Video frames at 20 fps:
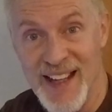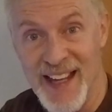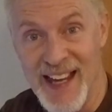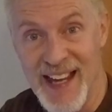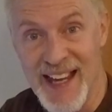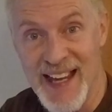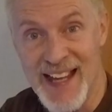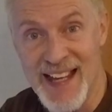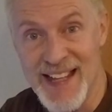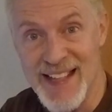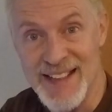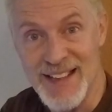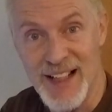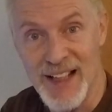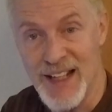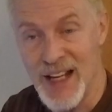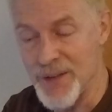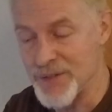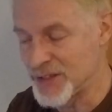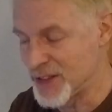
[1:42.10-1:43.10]
and I
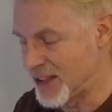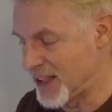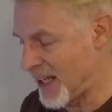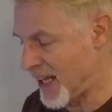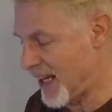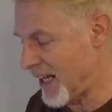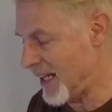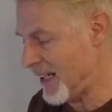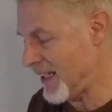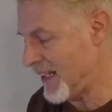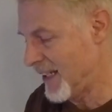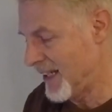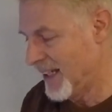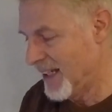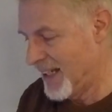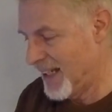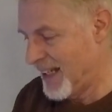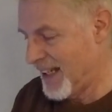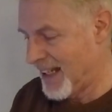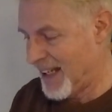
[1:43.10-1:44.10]
have today
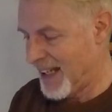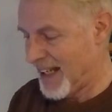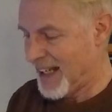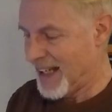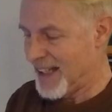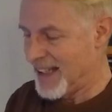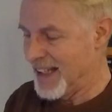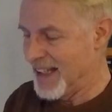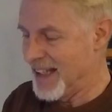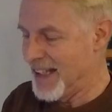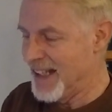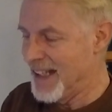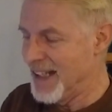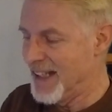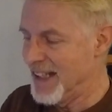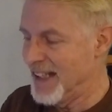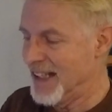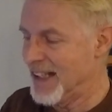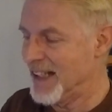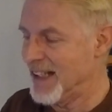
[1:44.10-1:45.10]

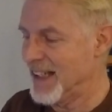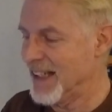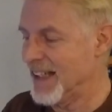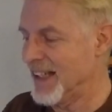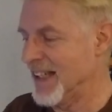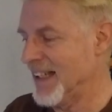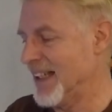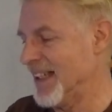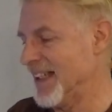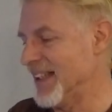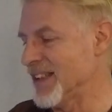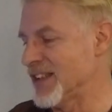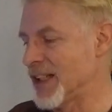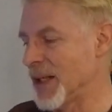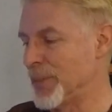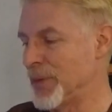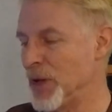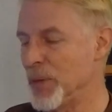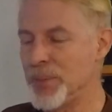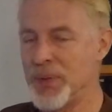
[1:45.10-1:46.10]
the
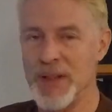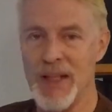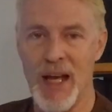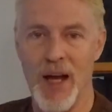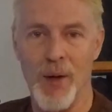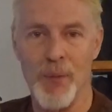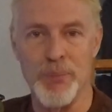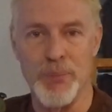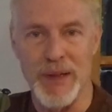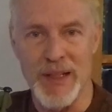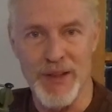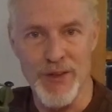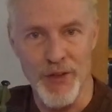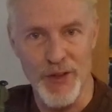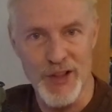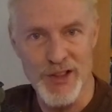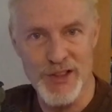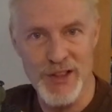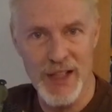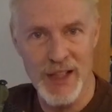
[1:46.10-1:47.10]
WPL
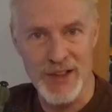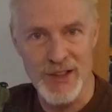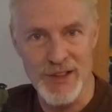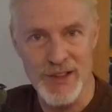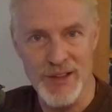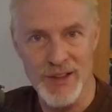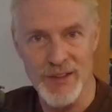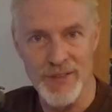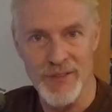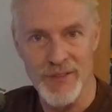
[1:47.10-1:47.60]
B36,